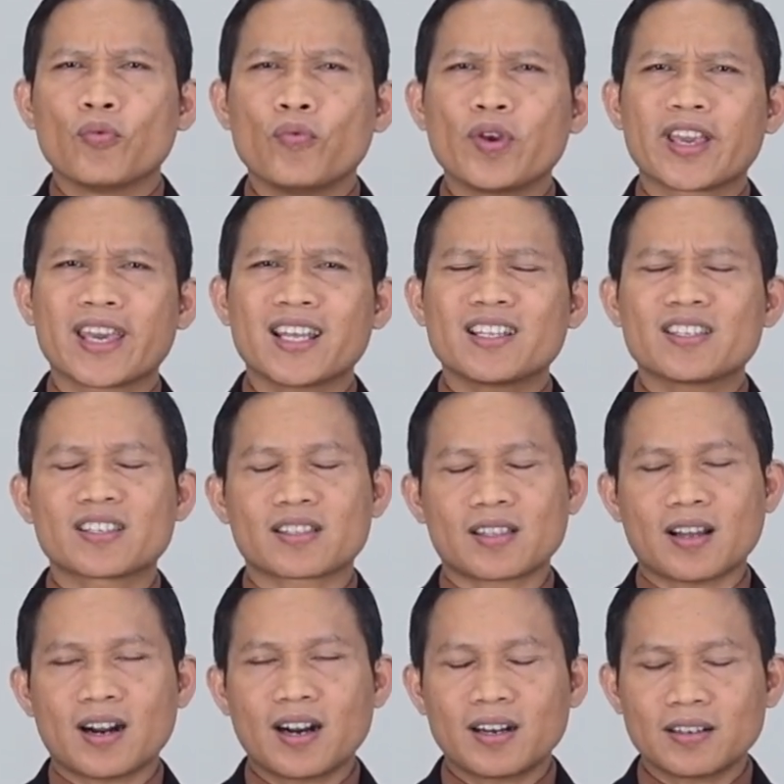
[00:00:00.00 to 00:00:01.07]
We can
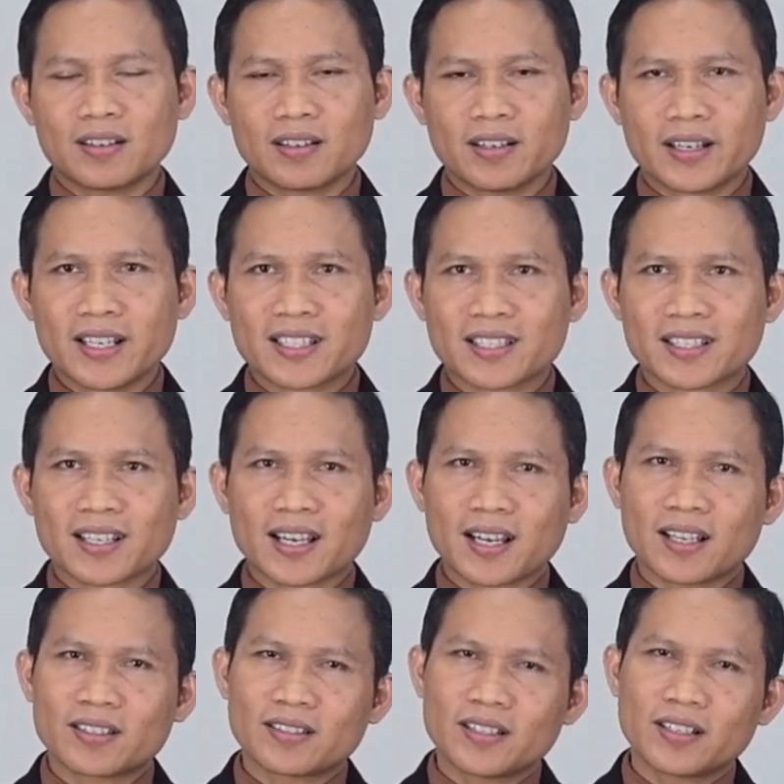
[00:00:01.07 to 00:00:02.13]
start
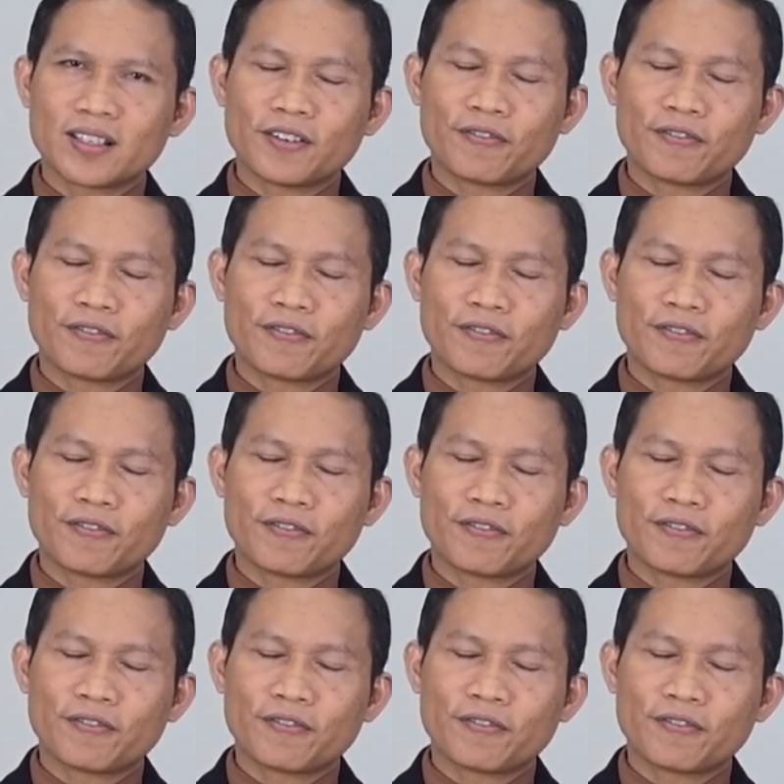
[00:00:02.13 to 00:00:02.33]
discussing